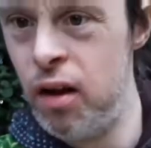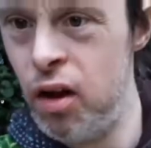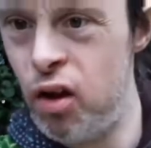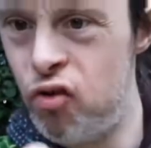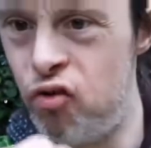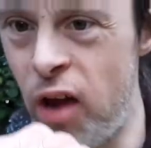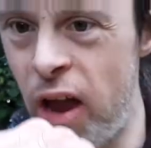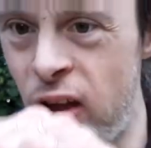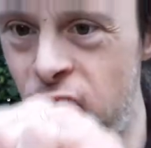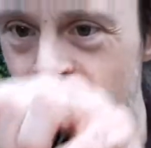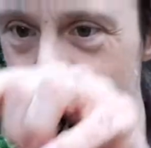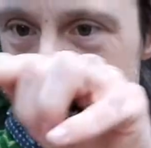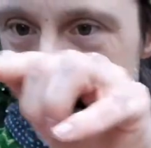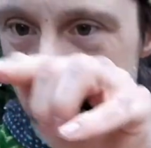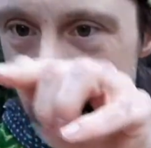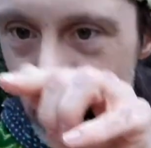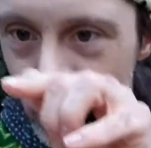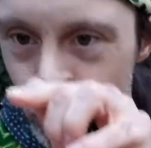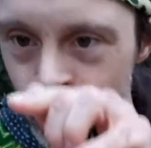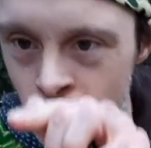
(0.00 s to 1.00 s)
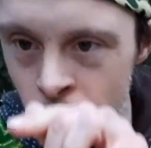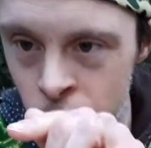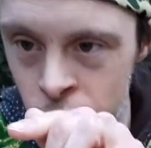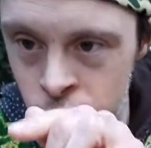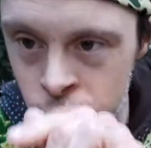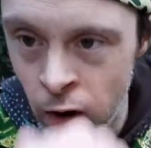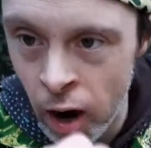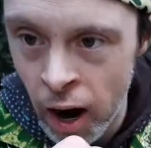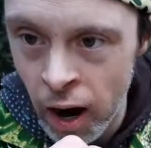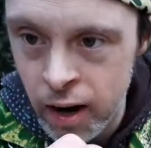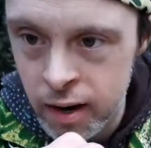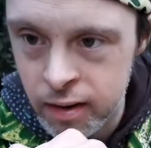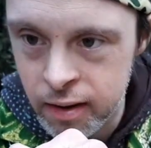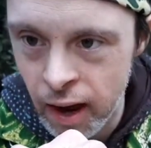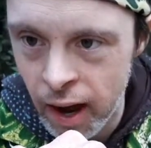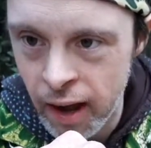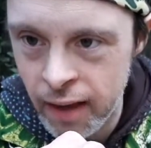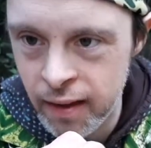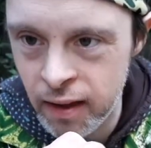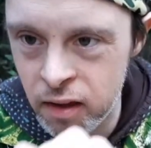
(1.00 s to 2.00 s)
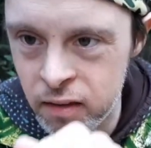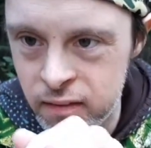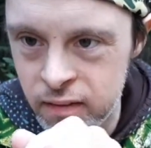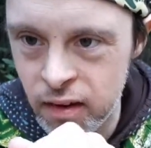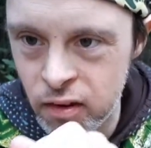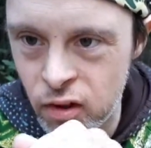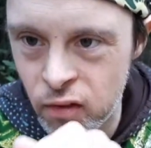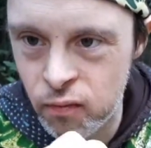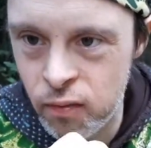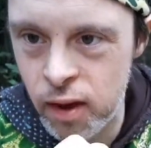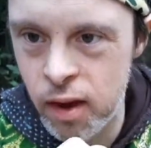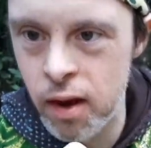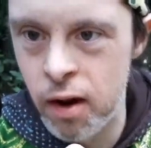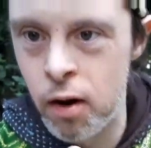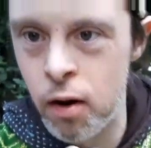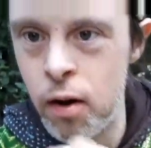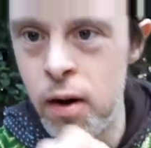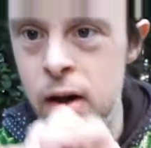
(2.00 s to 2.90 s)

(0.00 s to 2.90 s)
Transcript: changes into the rock die that you see just here.